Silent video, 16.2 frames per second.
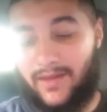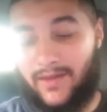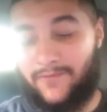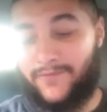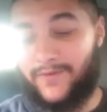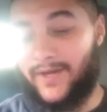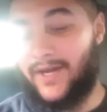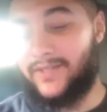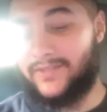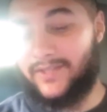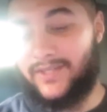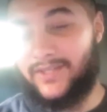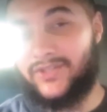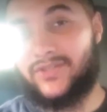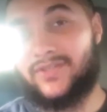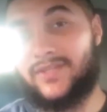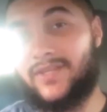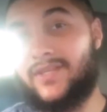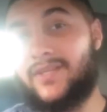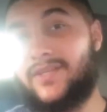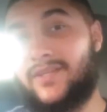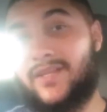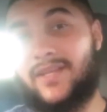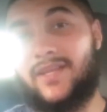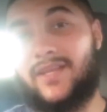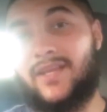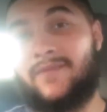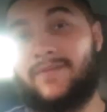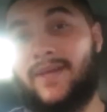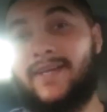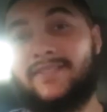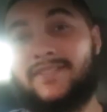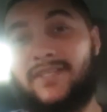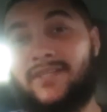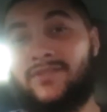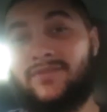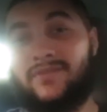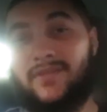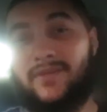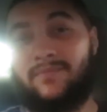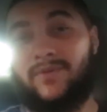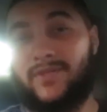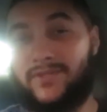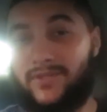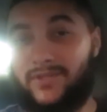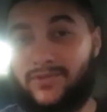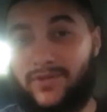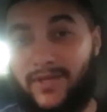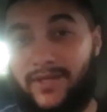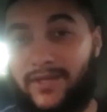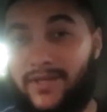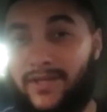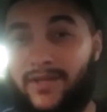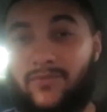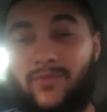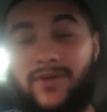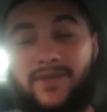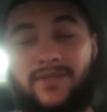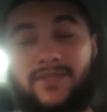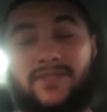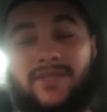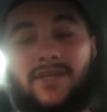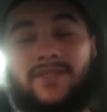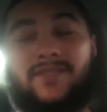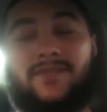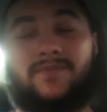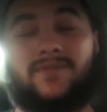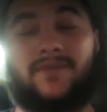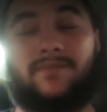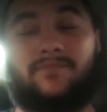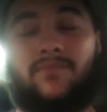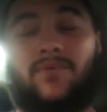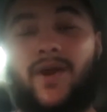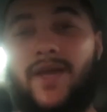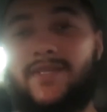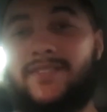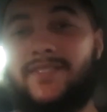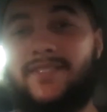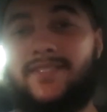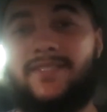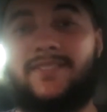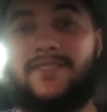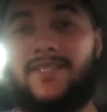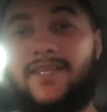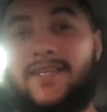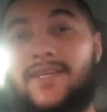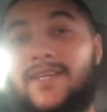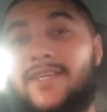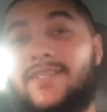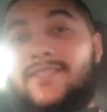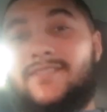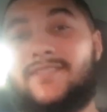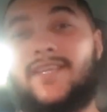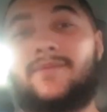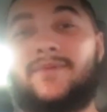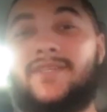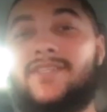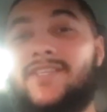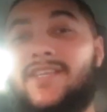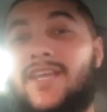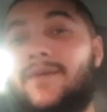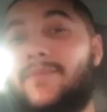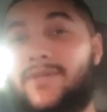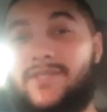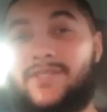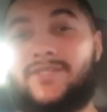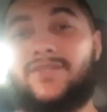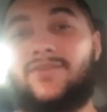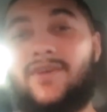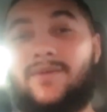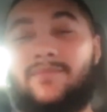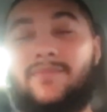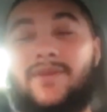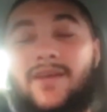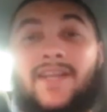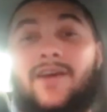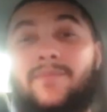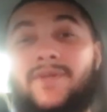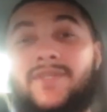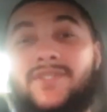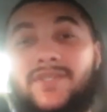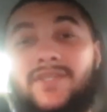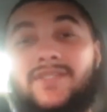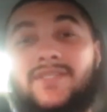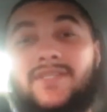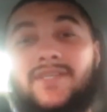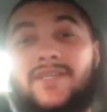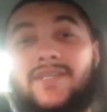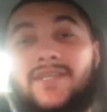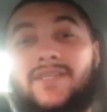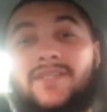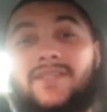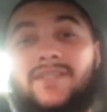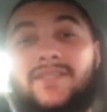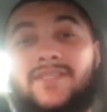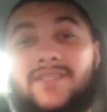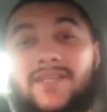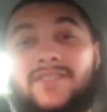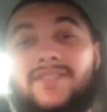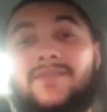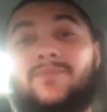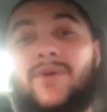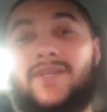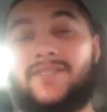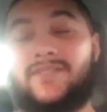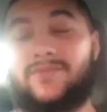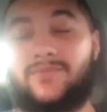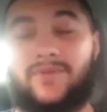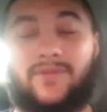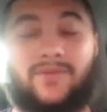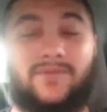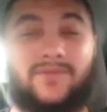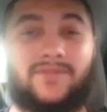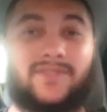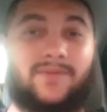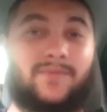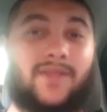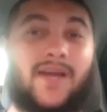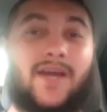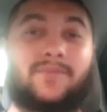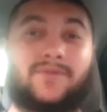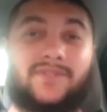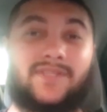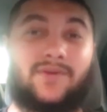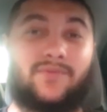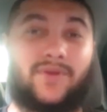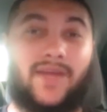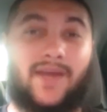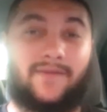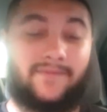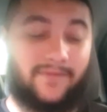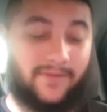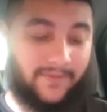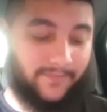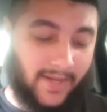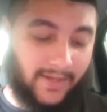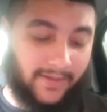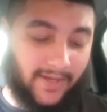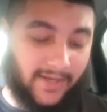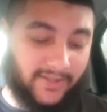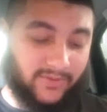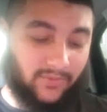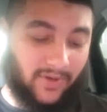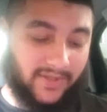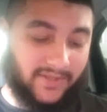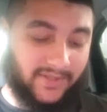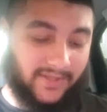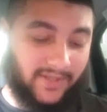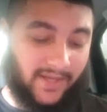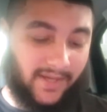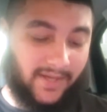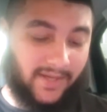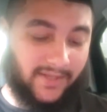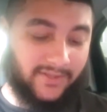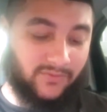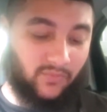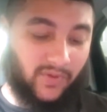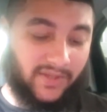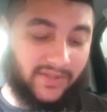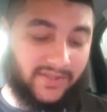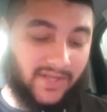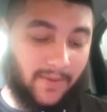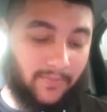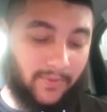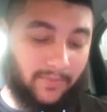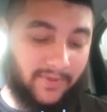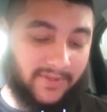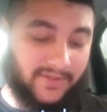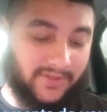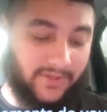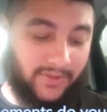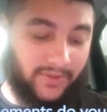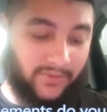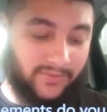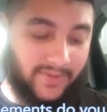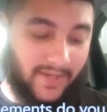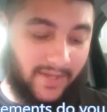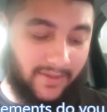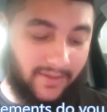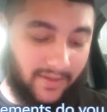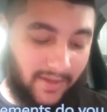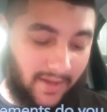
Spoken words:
if you guys are interested in personal training and want to discuss some prices, send me a DM on Instagram and I'll make sure to discuss the prices with you, some of the options that we have. Next question is, what supplements do you take?